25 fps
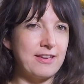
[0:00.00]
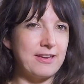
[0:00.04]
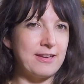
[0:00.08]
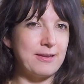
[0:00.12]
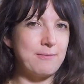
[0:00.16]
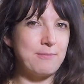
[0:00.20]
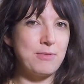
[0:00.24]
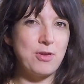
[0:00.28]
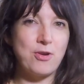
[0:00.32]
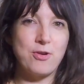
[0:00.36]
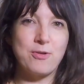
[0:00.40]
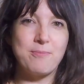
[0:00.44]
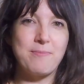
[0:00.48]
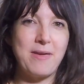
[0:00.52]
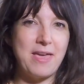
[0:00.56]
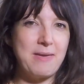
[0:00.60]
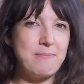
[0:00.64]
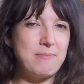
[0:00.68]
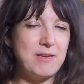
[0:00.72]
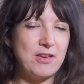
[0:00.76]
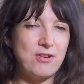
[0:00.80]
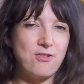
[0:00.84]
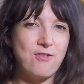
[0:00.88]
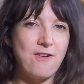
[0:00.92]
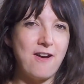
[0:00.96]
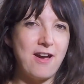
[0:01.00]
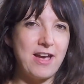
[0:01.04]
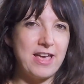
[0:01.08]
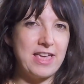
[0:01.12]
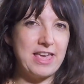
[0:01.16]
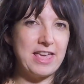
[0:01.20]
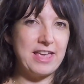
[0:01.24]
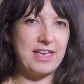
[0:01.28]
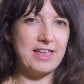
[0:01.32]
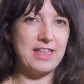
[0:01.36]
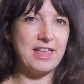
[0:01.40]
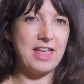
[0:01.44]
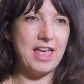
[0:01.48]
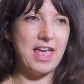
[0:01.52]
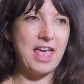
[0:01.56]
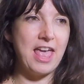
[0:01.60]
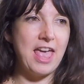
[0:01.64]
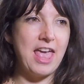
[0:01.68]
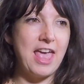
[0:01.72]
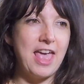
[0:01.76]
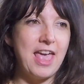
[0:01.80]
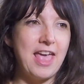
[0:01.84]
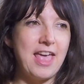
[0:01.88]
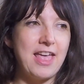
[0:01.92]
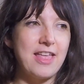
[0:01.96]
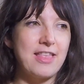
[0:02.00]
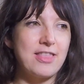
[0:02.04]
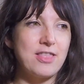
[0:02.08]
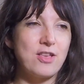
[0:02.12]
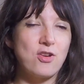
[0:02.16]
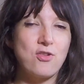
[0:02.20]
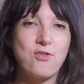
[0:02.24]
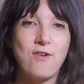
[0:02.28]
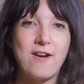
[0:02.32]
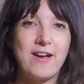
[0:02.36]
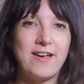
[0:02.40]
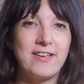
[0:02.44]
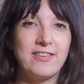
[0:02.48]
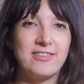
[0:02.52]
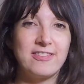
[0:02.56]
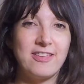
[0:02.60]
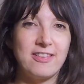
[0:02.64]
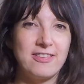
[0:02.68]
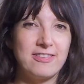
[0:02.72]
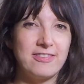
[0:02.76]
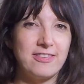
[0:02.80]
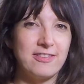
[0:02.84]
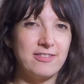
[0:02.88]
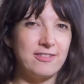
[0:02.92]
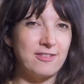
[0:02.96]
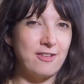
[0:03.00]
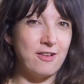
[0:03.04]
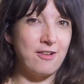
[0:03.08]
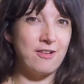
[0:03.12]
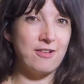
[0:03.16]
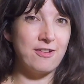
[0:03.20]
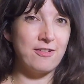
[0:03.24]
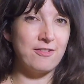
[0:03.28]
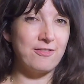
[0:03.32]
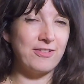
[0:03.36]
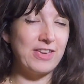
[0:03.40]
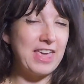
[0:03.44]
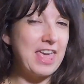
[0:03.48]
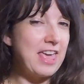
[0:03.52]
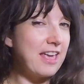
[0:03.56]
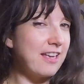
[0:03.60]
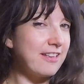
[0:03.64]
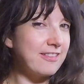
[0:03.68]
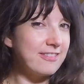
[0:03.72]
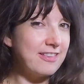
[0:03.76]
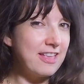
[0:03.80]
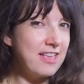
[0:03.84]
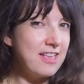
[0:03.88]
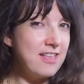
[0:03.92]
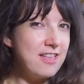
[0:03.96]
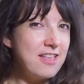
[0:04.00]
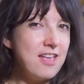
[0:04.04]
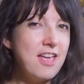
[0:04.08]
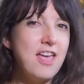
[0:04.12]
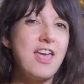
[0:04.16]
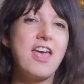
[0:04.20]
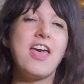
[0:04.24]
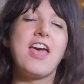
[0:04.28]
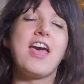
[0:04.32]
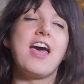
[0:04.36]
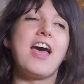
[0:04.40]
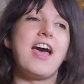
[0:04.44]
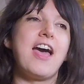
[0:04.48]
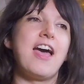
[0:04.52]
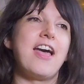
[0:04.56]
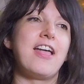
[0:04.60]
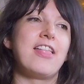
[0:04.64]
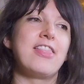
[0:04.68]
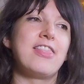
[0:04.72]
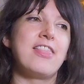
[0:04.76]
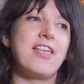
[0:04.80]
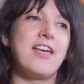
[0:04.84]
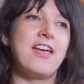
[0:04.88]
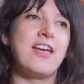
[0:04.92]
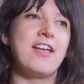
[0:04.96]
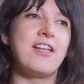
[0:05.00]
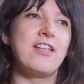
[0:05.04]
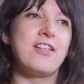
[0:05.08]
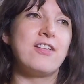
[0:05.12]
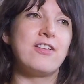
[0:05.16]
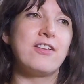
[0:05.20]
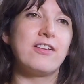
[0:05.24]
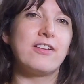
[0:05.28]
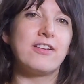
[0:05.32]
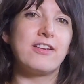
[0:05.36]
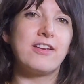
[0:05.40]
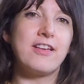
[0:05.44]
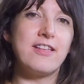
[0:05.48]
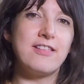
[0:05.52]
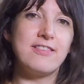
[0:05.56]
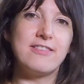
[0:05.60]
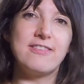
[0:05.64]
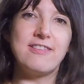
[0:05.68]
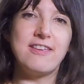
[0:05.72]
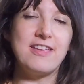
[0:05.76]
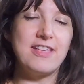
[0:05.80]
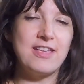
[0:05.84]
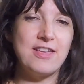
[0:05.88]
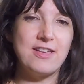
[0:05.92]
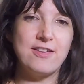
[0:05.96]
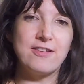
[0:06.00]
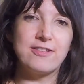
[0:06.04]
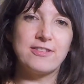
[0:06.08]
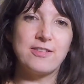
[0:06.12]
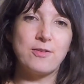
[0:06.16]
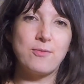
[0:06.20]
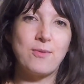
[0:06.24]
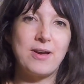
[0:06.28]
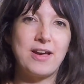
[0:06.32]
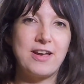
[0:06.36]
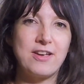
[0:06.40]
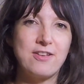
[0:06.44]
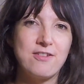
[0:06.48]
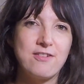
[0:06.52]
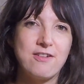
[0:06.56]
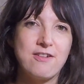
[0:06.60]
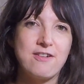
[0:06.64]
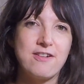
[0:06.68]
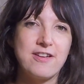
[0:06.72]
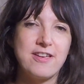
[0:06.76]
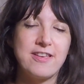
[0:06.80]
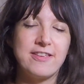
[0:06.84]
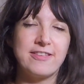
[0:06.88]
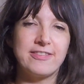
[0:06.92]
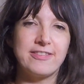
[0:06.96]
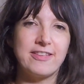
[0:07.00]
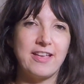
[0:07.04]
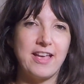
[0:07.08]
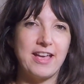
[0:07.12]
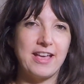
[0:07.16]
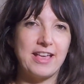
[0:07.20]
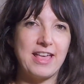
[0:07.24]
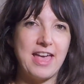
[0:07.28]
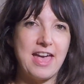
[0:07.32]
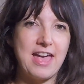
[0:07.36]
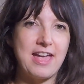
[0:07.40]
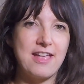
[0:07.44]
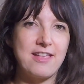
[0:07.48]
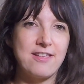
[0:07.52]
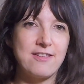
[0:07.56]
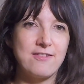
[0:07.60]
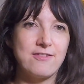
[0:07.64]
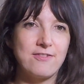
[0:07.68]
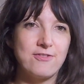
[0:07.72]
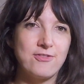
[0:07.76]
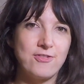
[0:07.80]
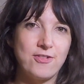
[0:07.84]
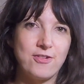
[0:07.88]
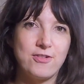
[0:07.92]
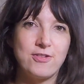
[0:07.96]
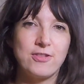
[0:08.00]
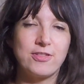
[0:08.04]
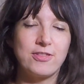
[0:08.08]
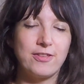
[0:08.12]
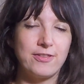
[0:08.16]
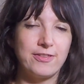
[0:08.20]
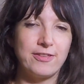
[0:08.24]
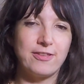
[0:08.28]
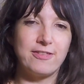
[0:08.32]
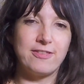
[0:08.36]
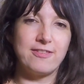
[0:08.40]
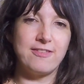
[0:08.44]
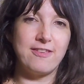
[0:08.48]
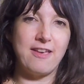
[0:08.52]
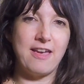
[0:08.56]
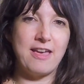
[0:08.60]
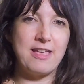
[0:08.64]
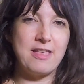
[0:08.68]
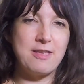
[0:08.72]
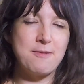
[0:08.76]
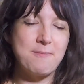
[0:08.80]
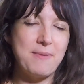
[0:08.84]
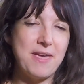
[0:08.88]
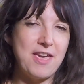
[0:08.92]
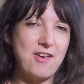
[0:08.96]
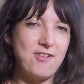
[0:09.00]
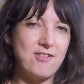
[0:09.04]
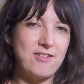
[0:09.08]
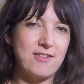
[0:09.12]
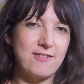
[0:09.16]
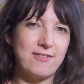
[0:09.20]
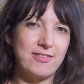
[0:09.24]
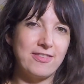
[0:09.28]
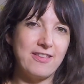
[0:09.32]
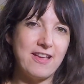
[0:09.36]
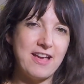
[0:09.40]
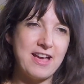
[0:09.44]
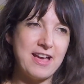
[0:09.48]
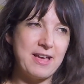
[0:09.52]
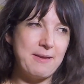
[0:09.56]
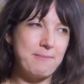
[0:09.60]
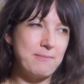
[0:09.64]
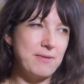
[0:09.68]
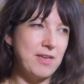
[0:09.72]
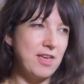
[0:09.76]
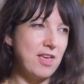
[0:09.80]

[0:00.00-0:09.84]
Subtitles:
your baby crying, the cry sensor sort of kicks in and then continues the white noise again for another sustained period of time,